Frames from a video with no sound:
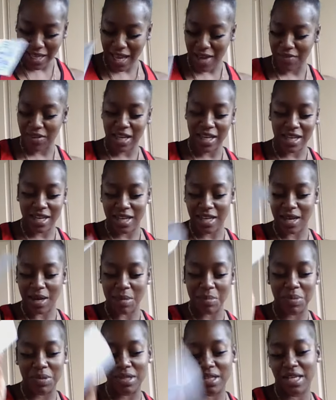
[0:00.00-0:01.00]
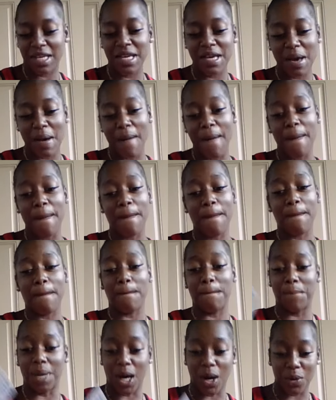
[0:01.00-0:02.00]
could have like a complete
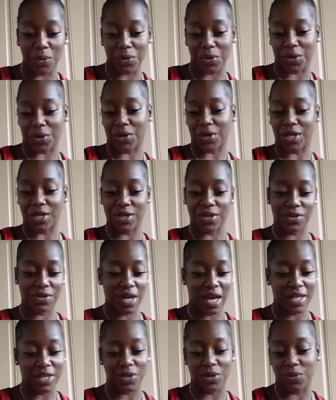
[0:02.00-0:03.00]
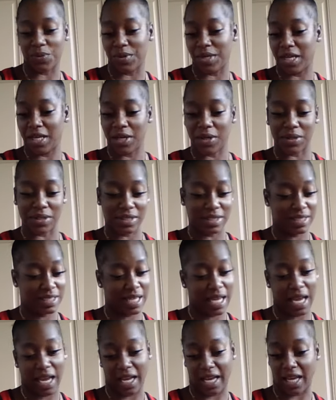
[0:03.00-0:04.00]
boner and you're not doing or
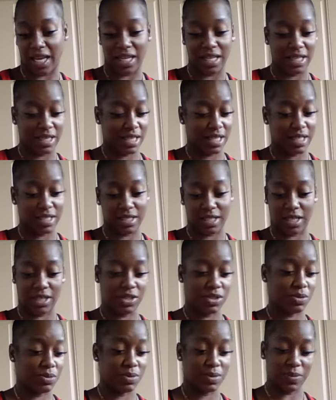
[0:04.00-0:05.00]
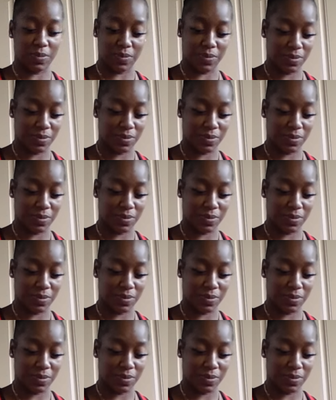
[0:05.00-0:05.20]
saying anything sexual.